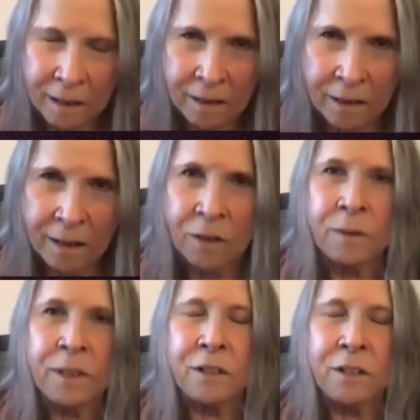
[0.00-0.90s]
in you
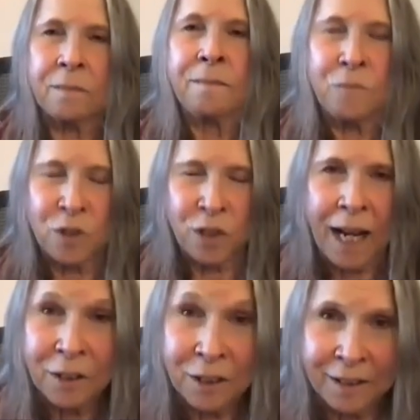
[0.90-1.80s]
know in your
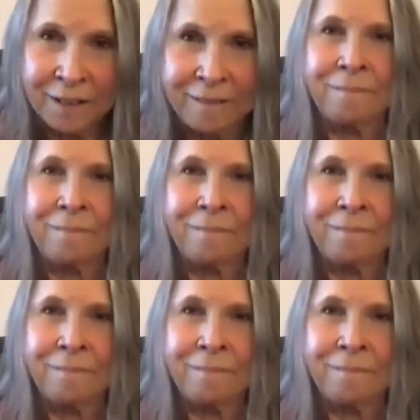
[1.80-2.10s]
childhood